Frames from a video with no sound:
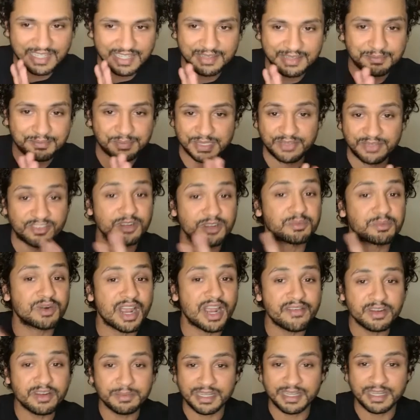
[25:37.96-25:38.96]
very
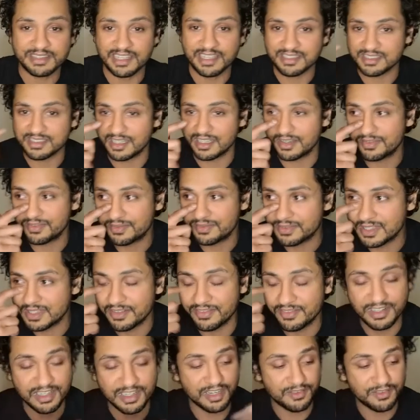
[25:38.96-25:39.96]
private about that stuff. They're
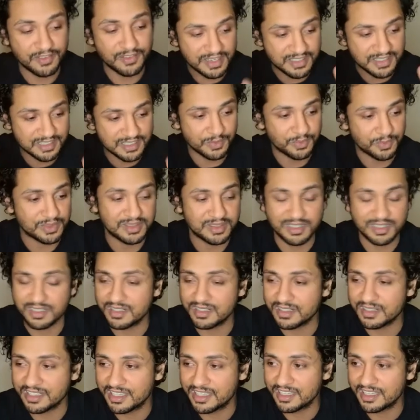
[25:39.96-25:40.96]
very affectionate with their
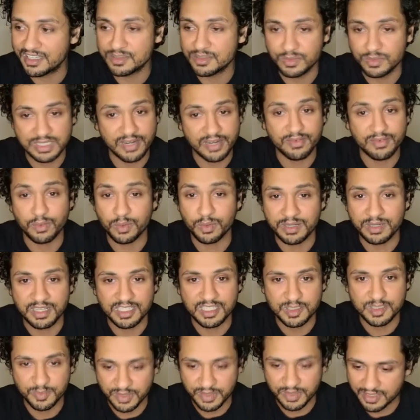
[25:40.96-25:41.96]
kids and with everyone
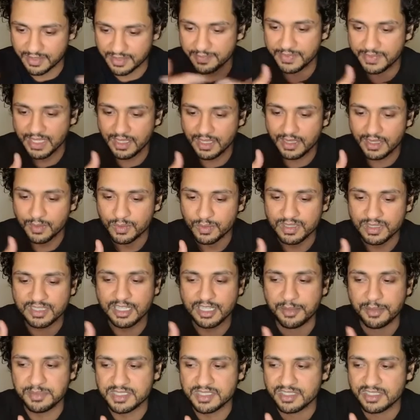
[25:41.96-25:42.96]
else. But when it
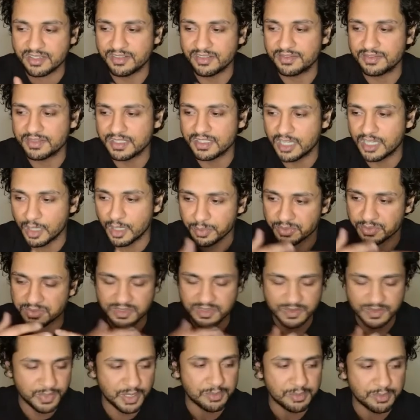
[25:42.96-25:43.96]
comes to couples,
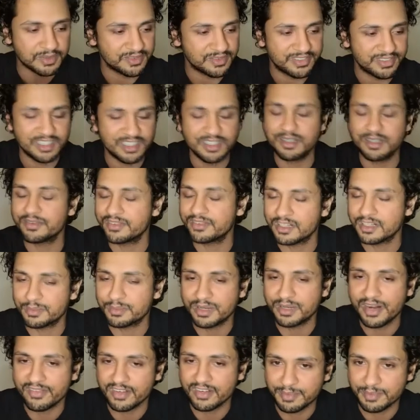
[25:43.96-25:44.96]
people are very, very
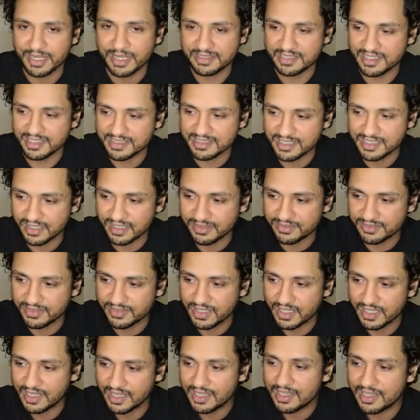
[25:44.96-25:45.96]
private about that stuff.
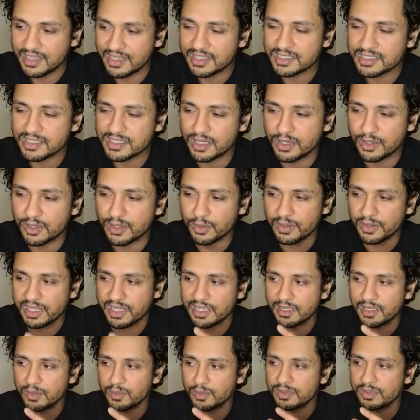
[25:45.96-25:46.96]
So
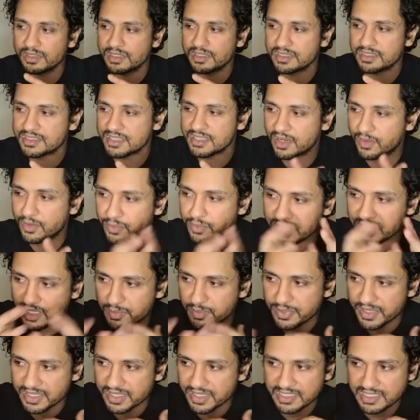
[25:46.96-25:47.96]
it was a really
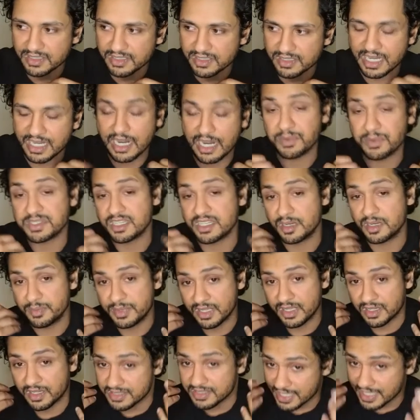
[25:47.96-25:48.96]
big deal that I was going to be
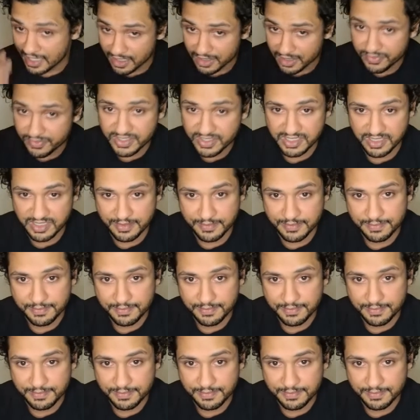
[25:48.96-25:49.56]
on television